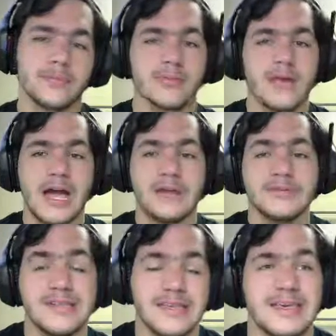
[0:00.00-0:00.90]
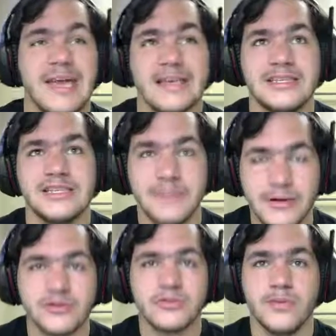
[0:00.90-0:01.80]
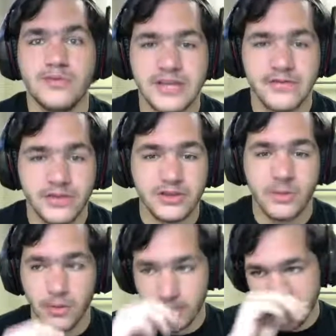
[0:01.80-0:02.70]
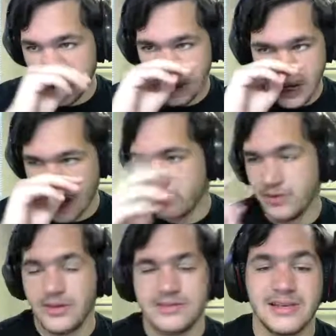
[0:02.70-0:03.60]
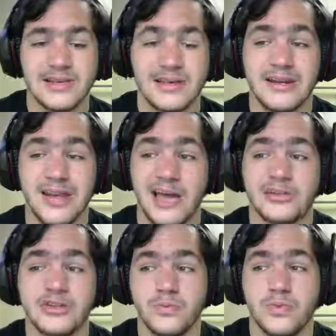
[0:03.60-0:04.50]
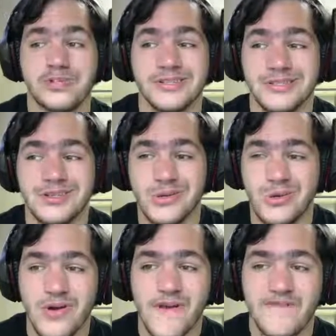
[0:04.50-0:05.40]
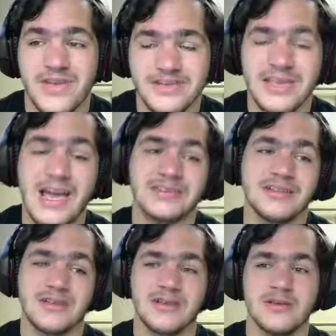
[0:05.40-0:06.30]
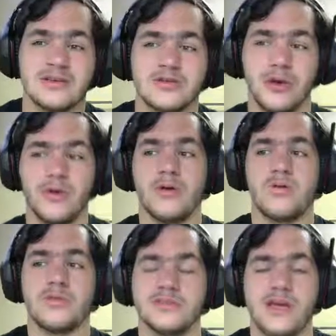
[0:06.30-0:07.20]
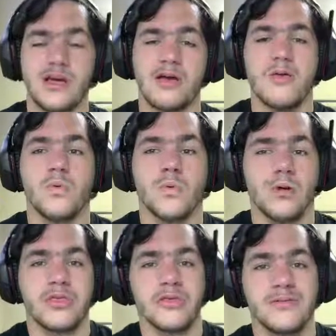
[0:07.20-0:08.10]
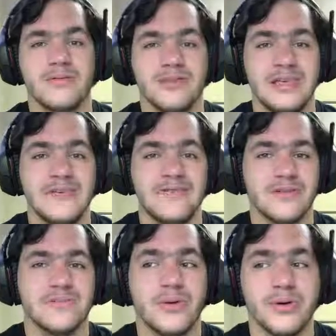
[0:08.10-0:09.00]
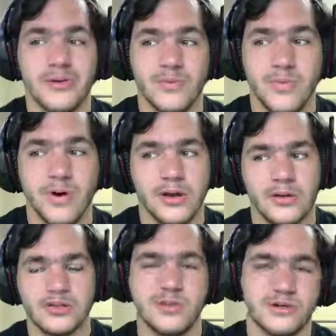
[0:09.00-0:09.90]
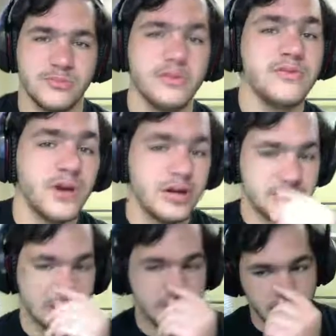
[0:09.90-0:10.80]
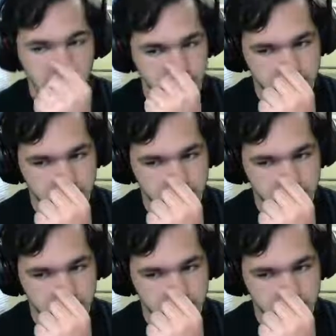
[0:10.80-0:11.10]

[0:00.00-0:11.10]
I was looking at the special moveset for this Pokemon, and I realized that it actually wasn't too fantastic, so it was not worth even putting one special move onto this Pokemon.